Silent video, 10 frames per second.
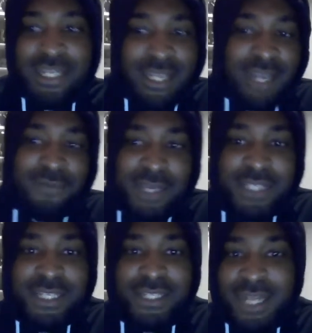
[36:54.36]
Kev,
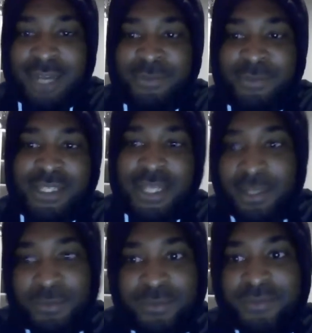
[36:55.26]
is it time to sell
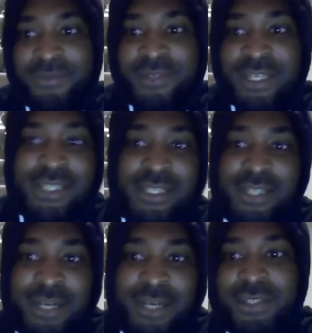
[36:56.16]
him? Is it
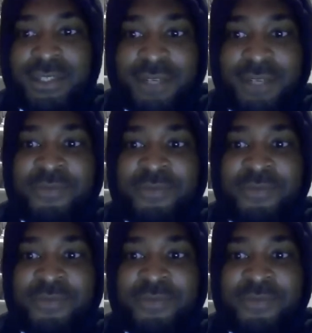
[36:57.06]
time to sell him?